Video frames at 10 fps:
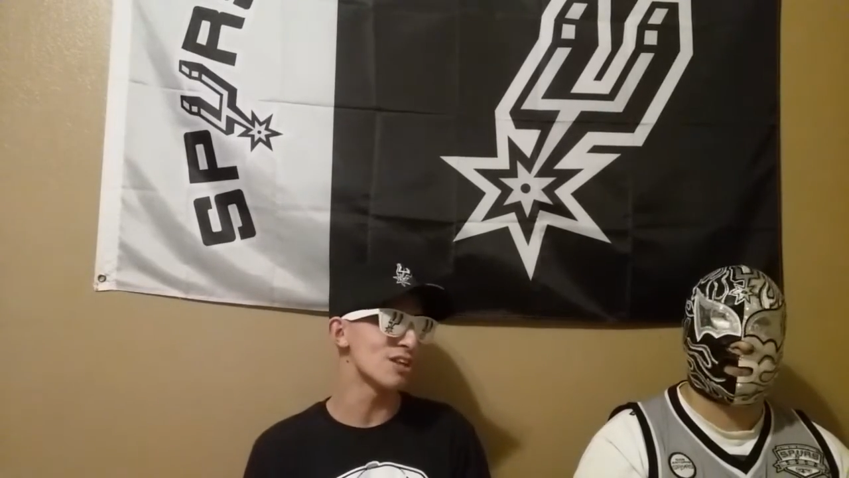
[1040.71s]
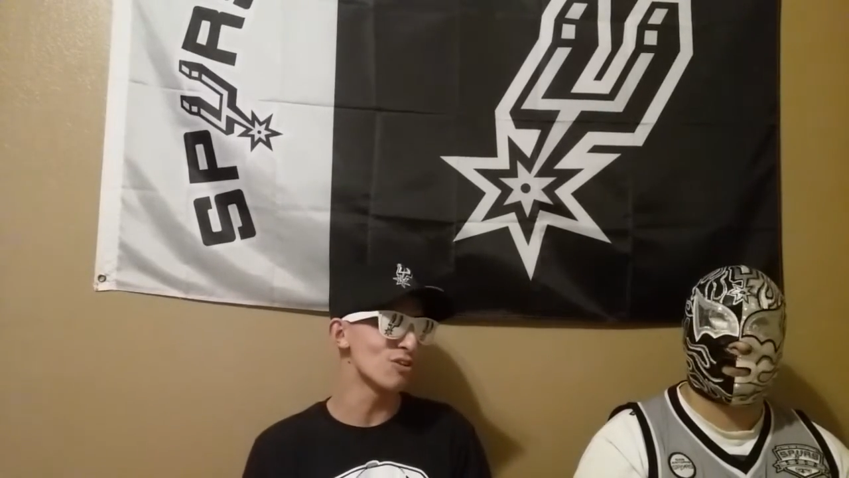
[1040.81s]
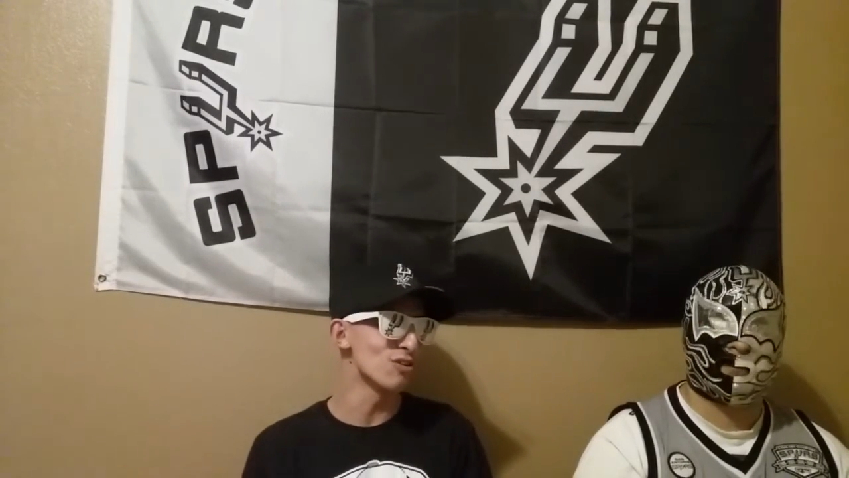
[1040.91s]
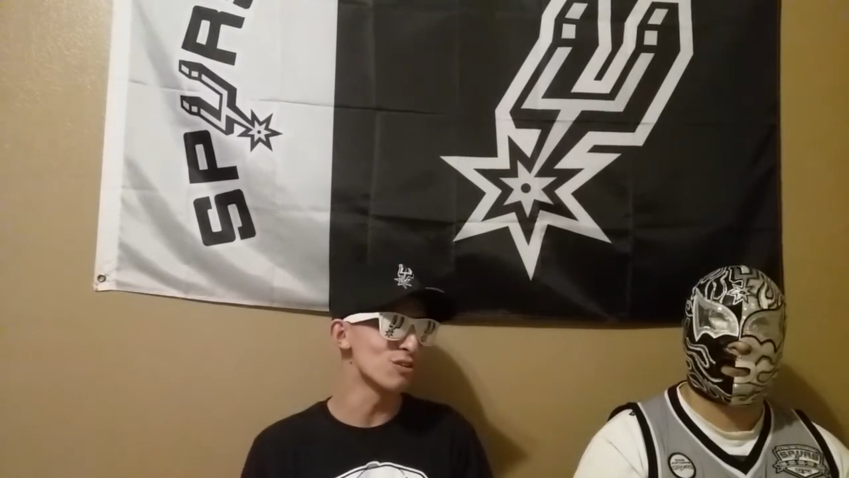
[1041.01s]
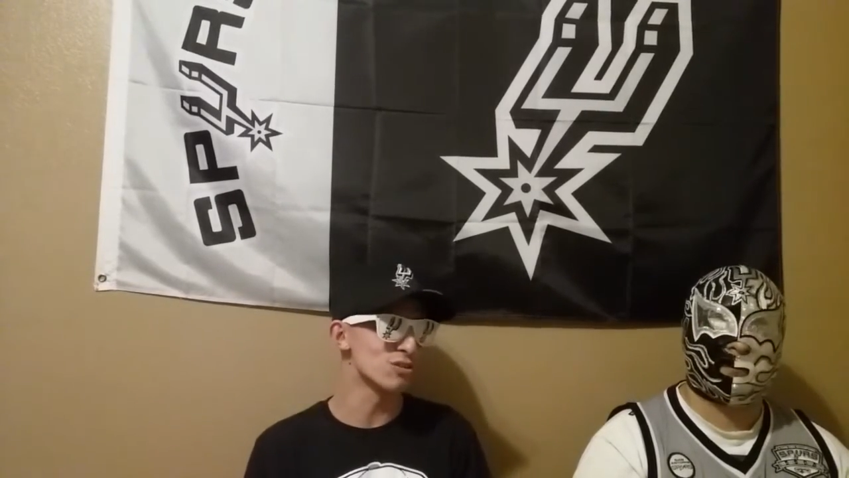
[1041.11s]
and
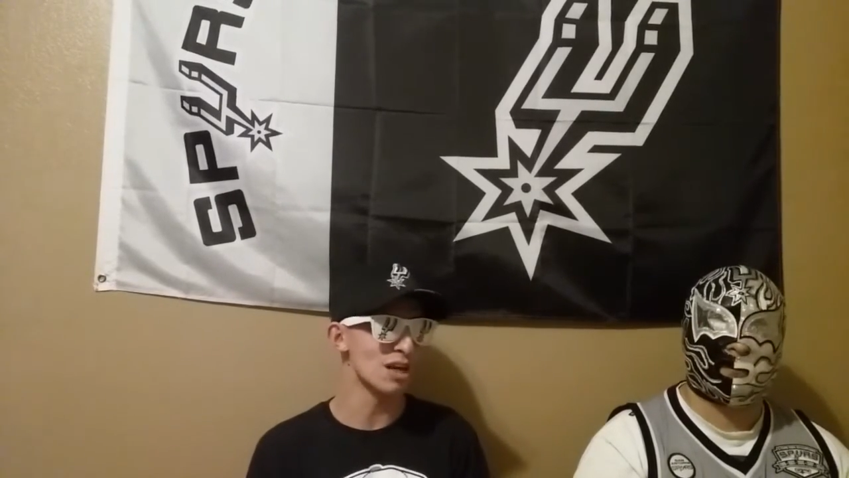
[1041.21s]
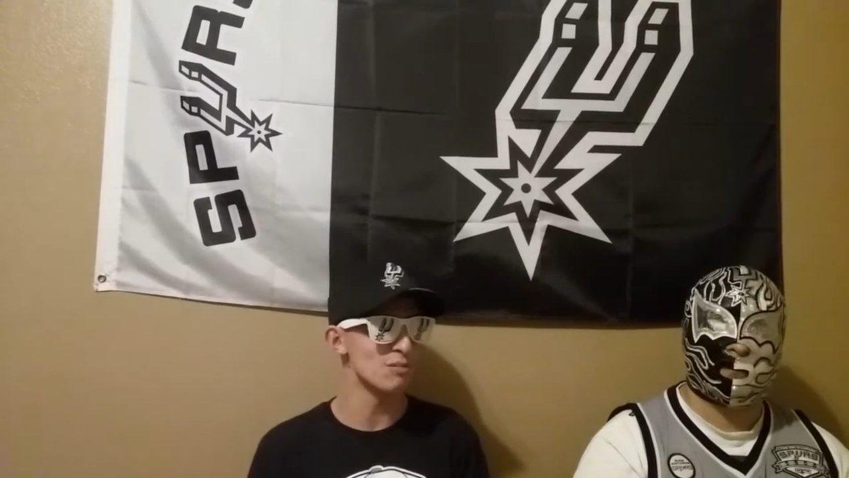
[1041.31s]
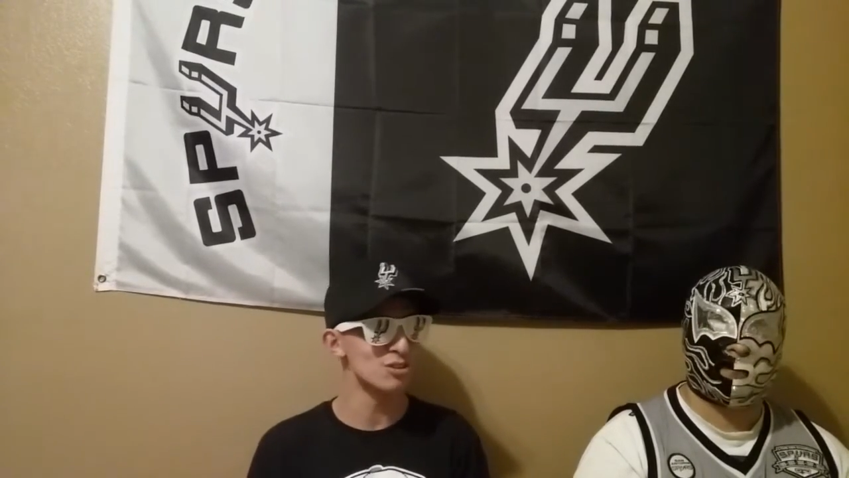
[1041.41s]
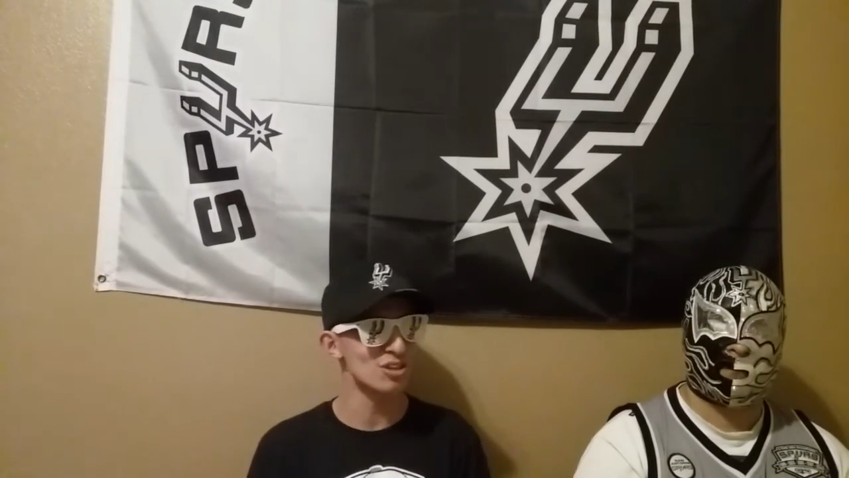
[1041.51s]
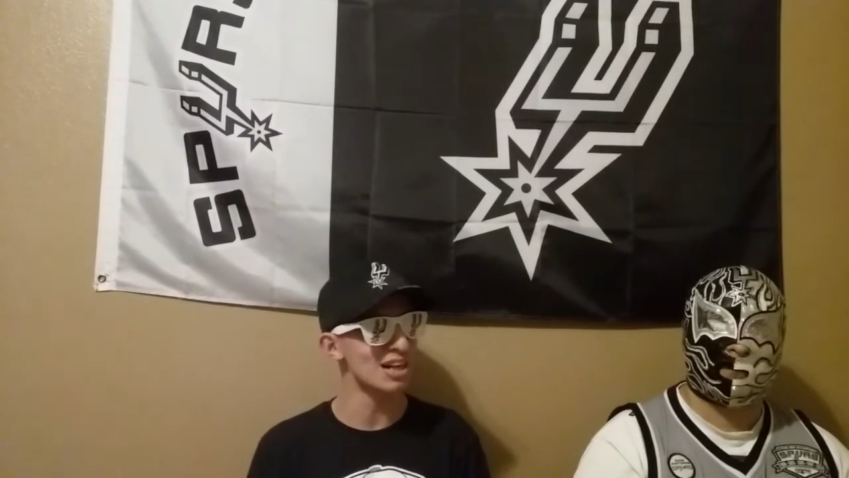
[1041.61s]
you lose
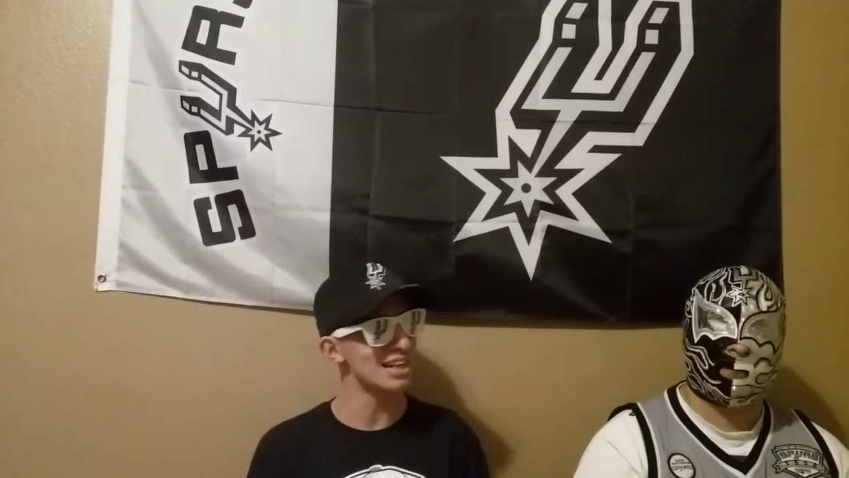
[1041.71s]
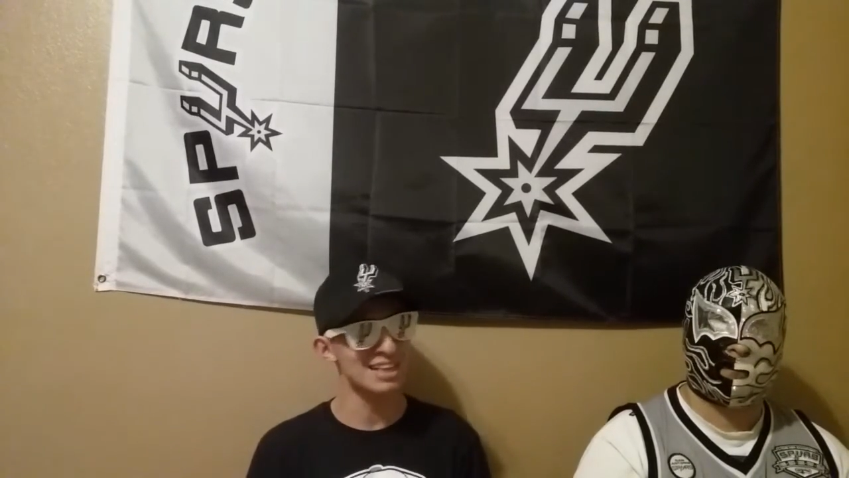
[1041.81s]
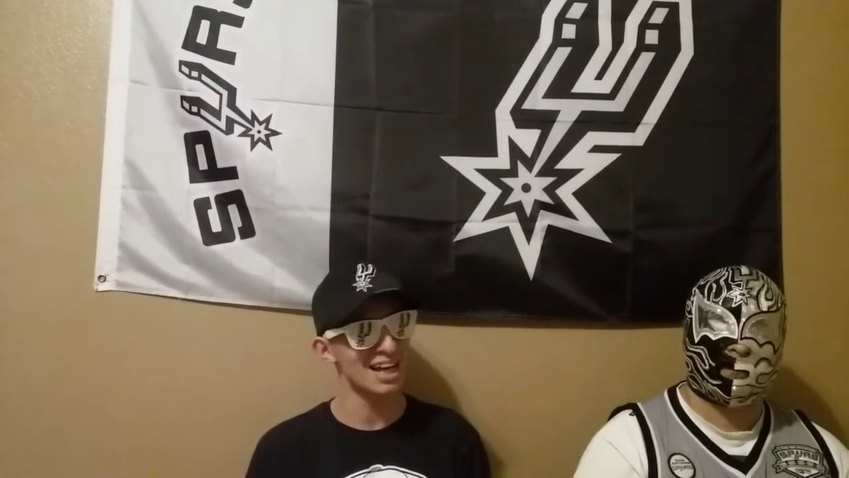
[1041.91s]
chemistry like